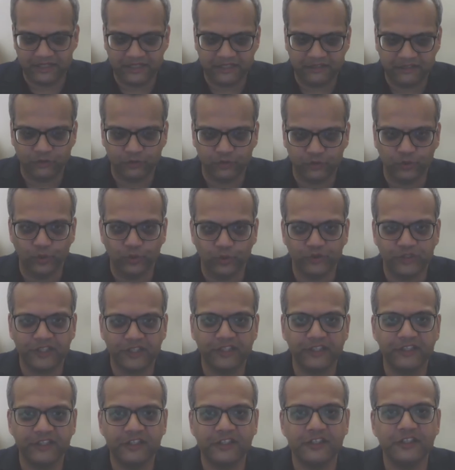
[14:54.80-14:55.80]
so those are
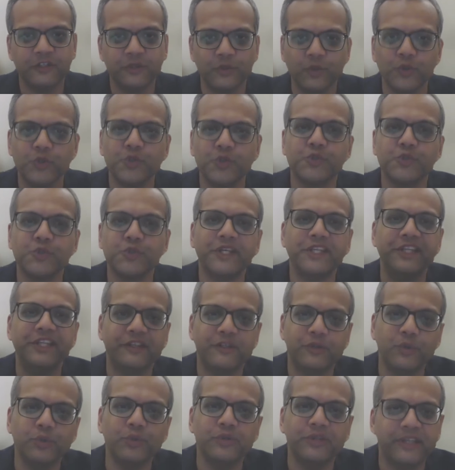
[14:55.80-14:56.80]
the usually the
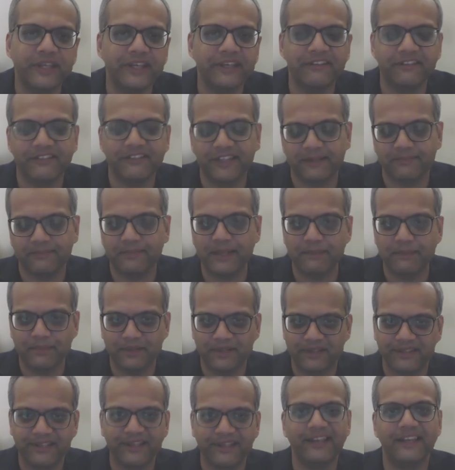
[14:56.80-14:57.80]
two things that
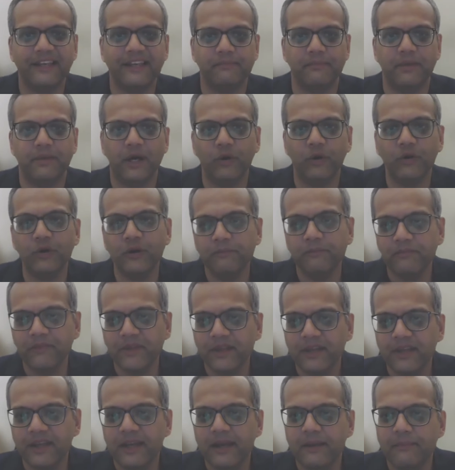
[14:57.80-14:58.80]
people think about.
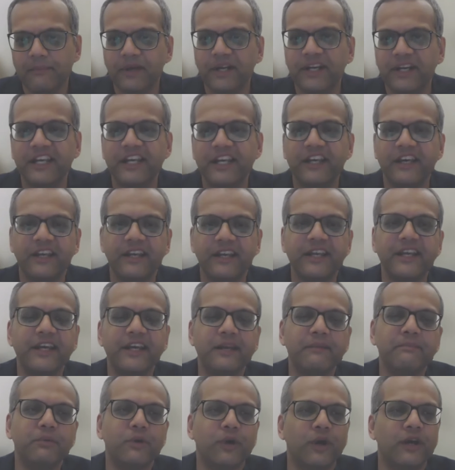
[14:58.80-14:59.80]
But in a
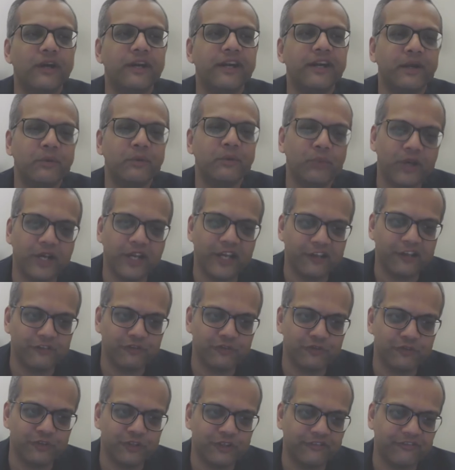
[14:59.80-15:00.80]
real product, one has
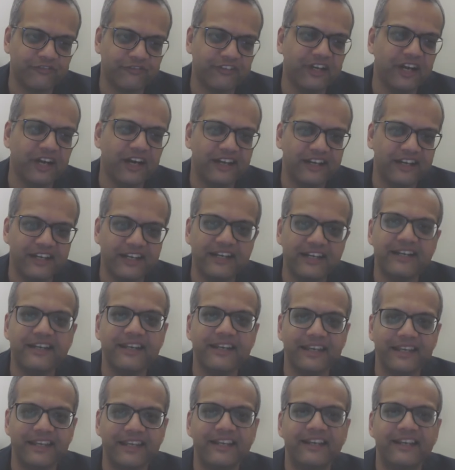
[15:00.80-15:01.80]
to sort of guarantee